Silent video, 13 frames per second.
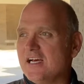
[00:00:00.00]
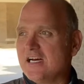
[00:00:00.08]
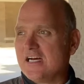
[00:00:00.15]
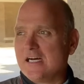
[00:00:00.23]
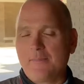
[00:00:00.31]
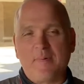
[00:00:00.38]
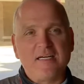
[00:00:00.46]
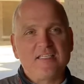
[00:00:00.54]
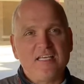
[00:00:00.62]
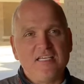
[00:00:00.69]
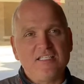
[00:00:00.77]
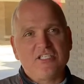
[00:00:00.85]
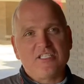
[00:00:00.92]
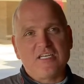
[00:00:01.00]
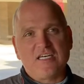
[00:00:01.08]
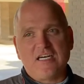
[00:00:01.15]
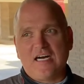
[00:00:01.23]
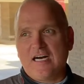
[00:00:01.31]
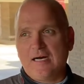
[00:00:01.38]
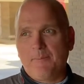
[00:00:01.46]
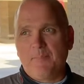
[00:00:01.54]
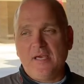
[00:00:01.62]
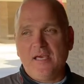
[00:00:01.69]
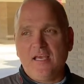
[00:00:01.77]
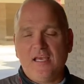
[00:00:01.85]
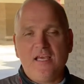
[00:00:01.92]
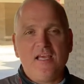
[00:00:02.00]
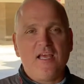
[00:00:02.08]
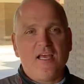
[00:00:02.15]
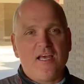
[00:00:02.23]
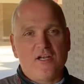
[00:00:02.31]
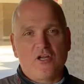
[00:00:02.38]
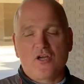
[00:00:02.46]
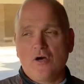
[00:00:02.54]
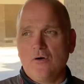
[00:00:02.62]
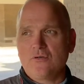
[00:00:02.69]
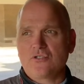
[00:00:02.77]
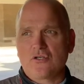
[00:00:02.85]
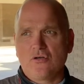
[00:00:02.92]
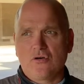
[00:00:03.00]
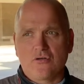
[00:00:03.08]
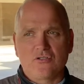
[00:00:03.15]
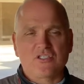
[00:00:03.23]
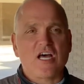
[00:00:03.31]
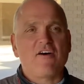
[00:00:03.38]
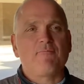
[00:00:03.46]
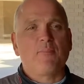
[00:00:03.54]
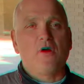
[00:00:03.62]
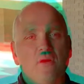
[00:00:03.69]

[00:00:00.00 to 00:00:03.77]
Um, I teach uh, PE and coach girls softball.